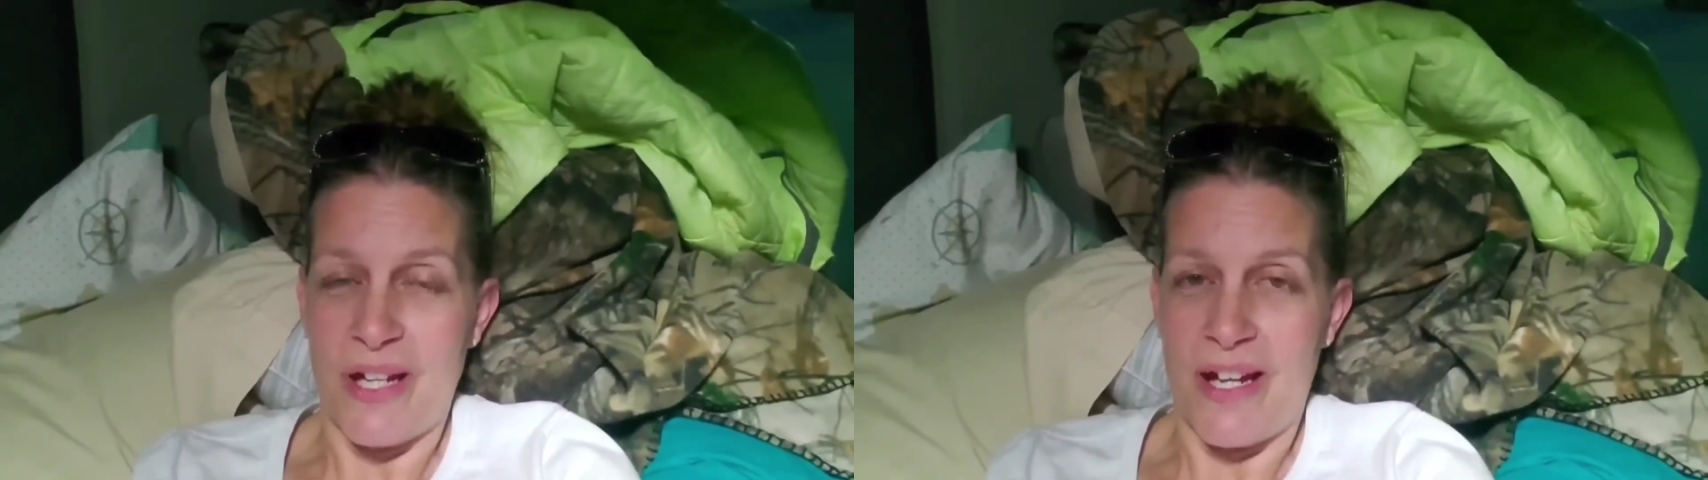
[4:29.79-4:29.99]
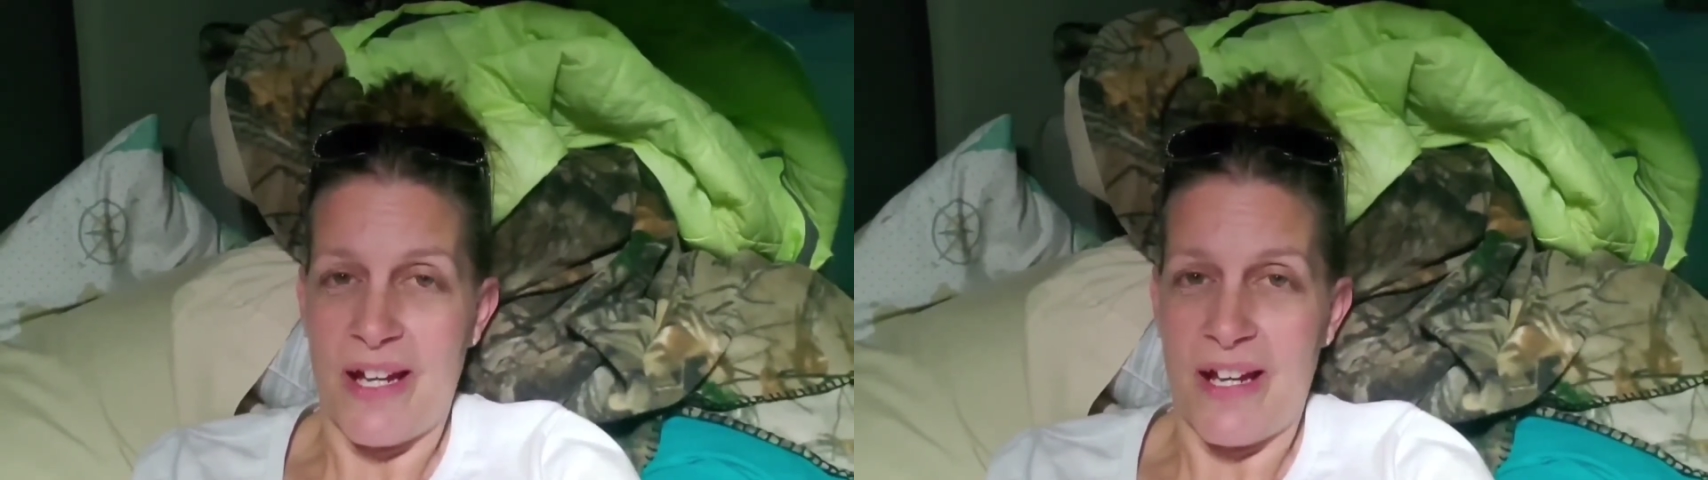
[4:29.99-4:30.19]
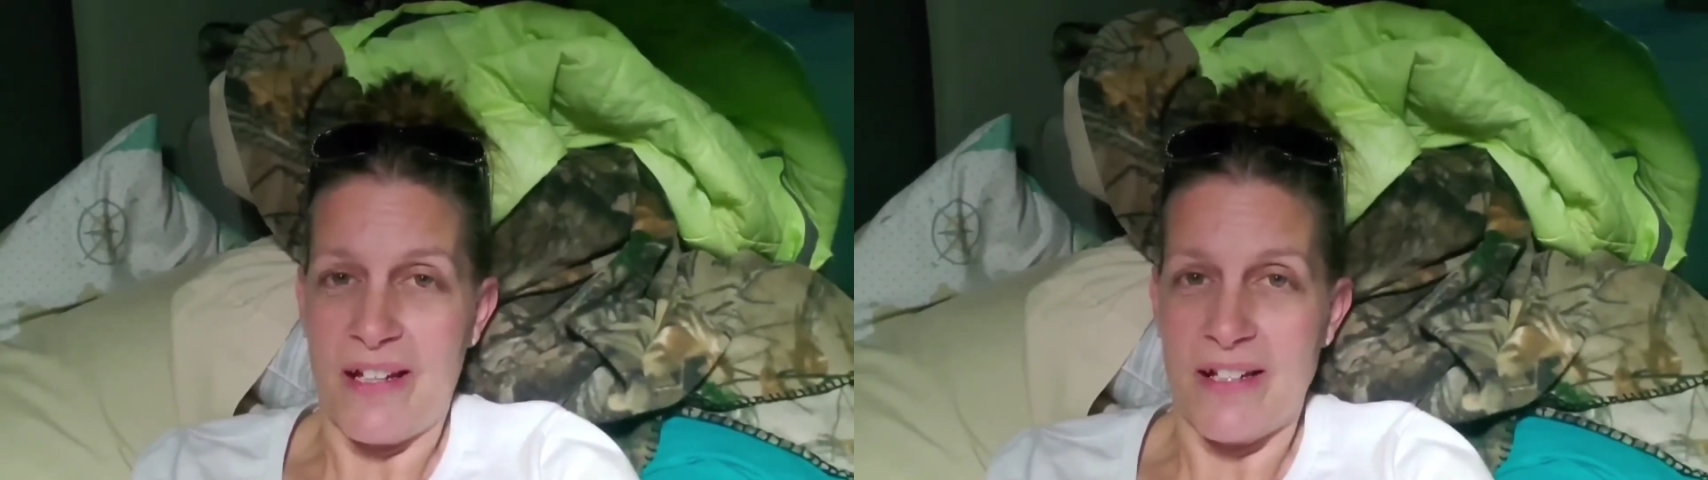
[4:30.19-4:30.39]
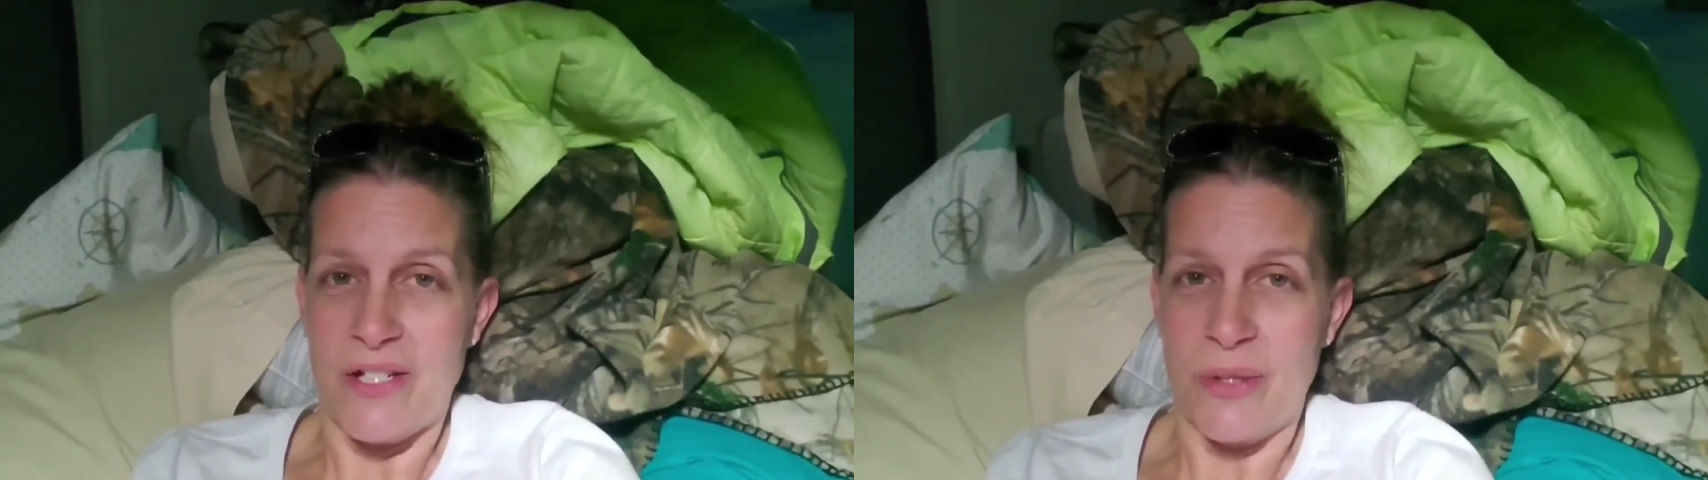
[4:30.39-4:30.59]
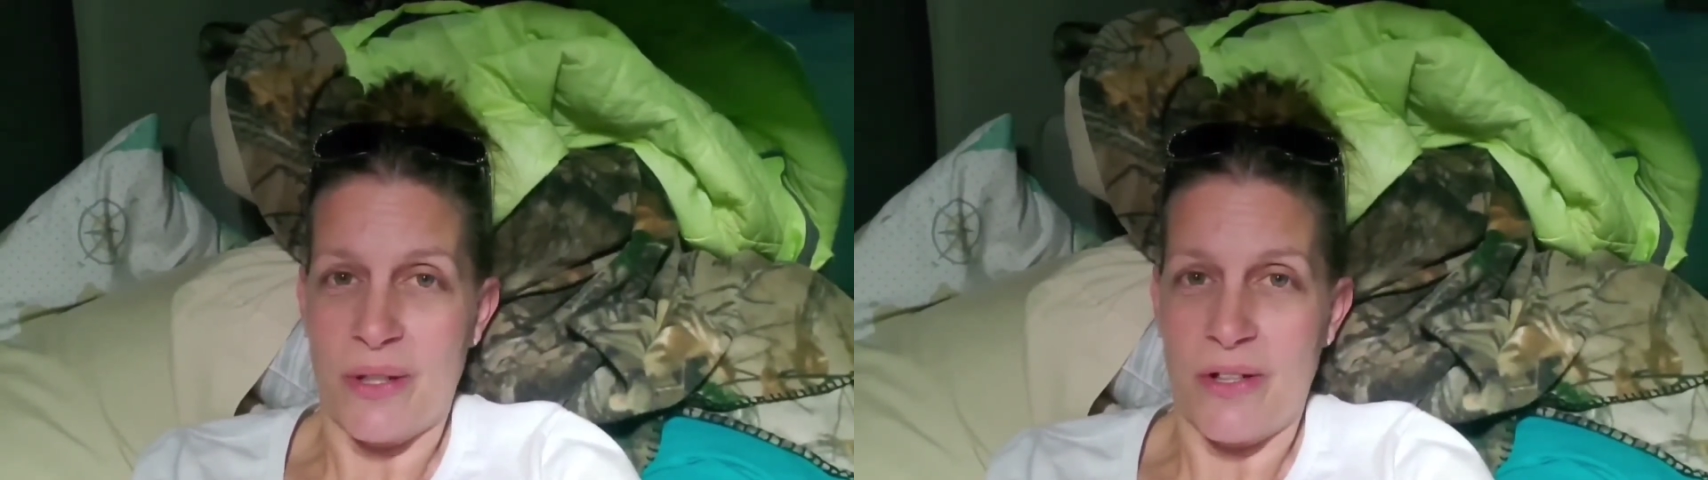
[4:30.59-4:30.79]
at
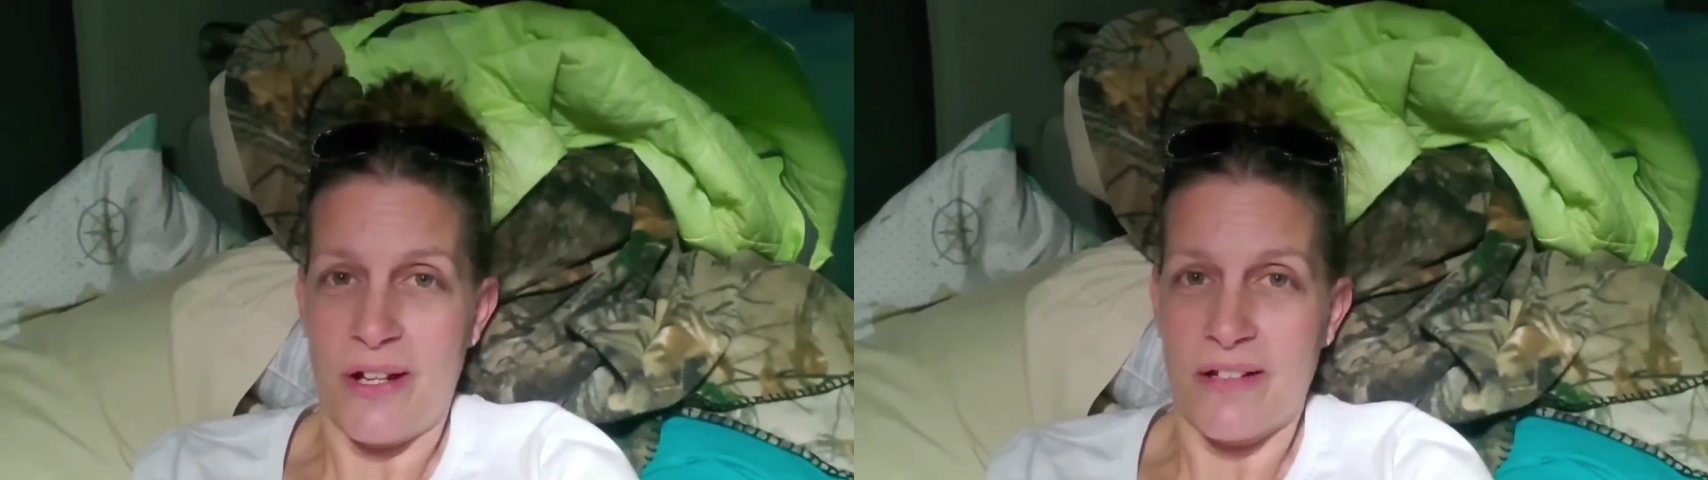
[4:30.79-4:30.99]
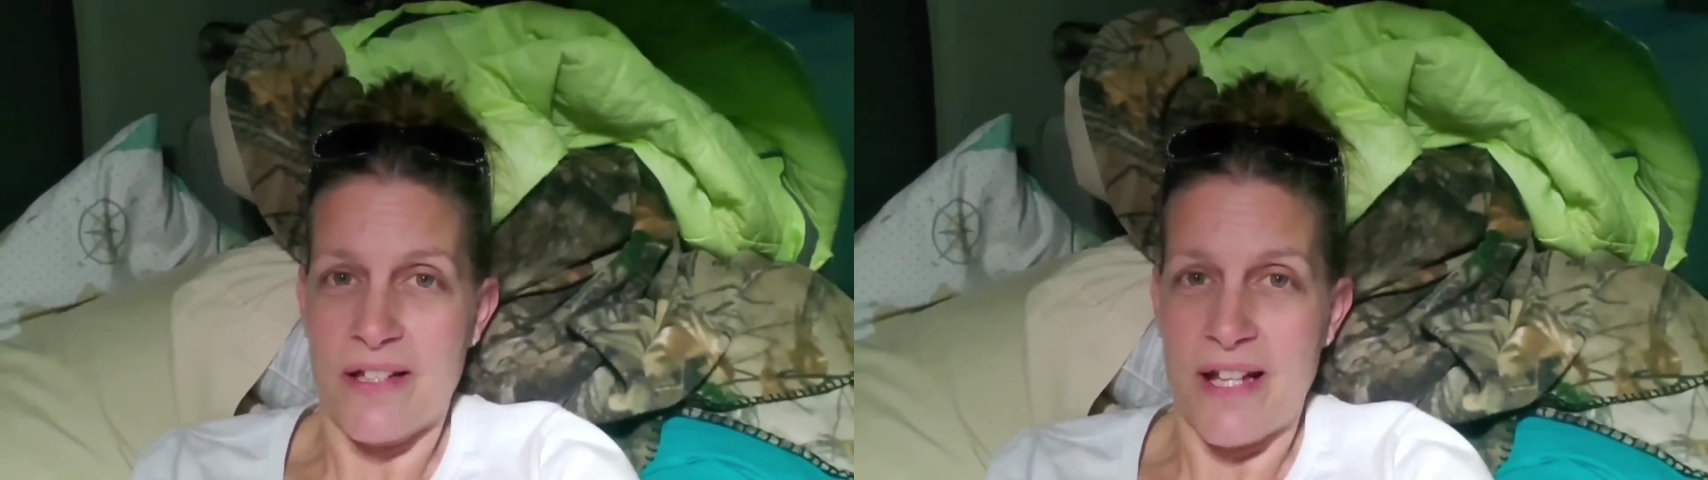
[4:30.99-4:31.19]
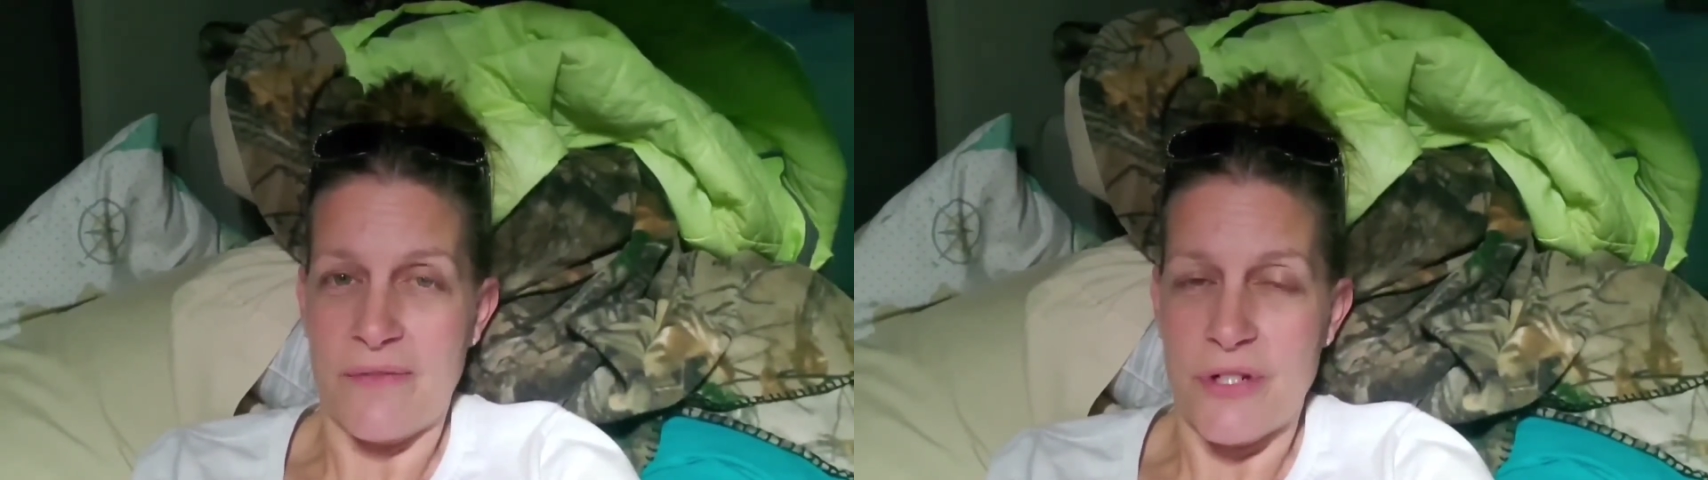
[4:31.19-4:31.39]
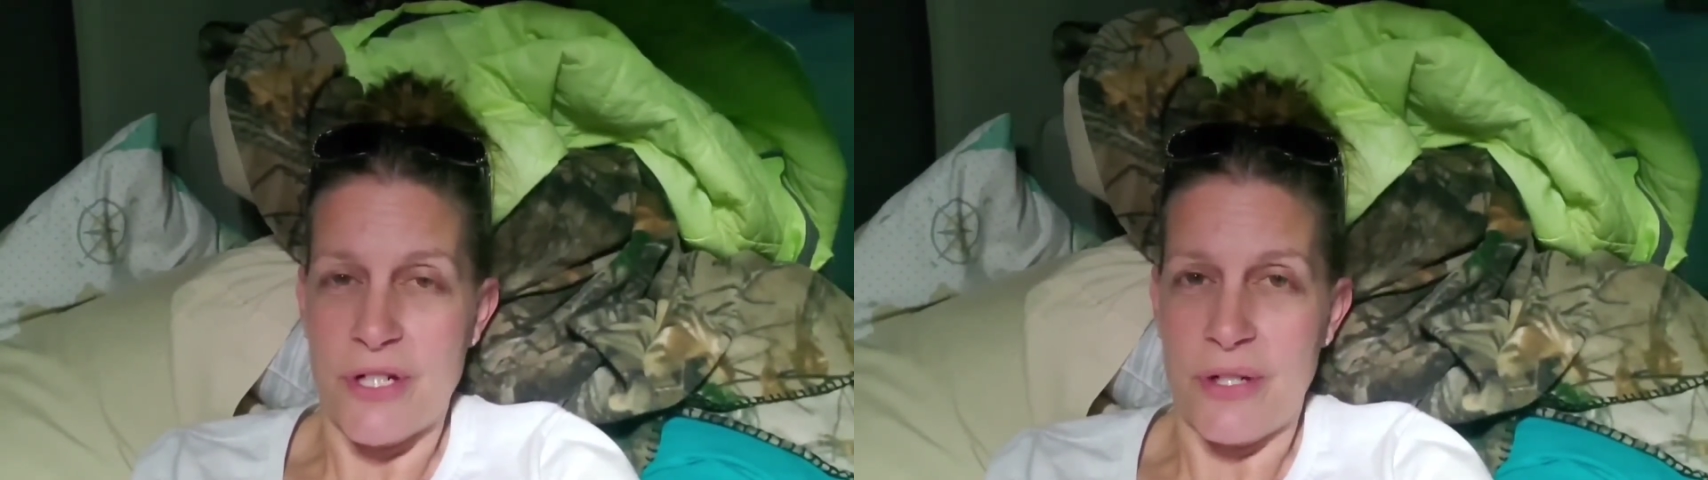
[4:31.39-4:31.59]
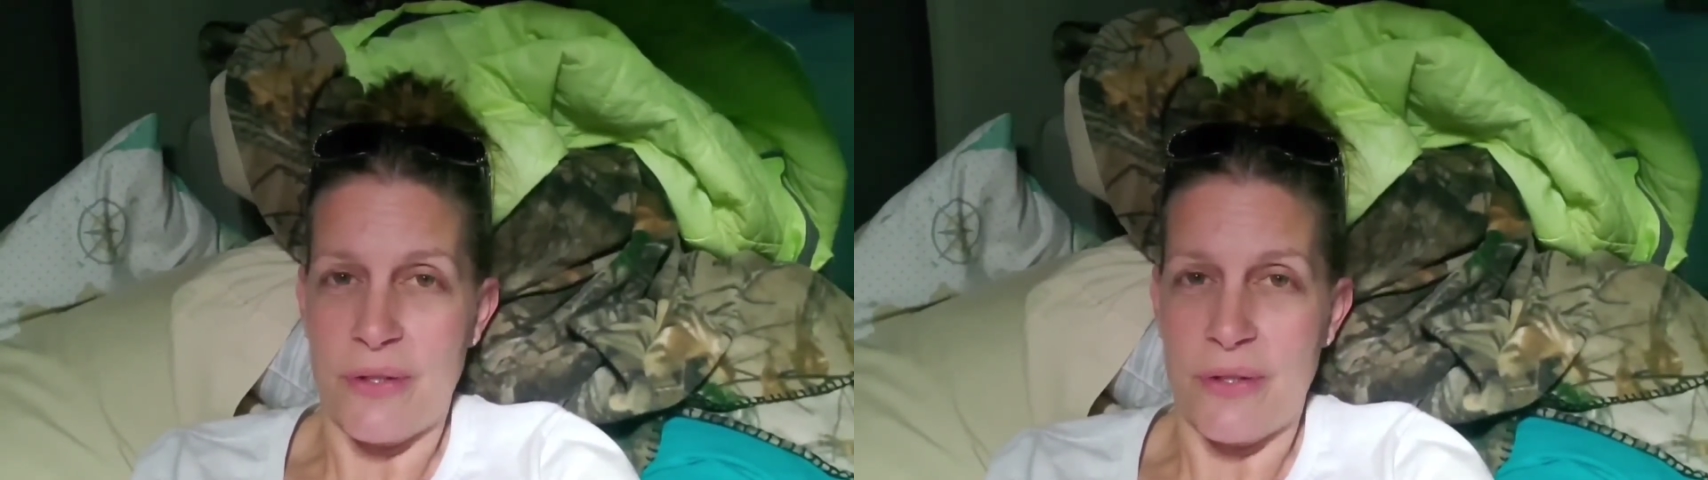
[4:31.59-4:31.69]
2 o'clock this afternoon.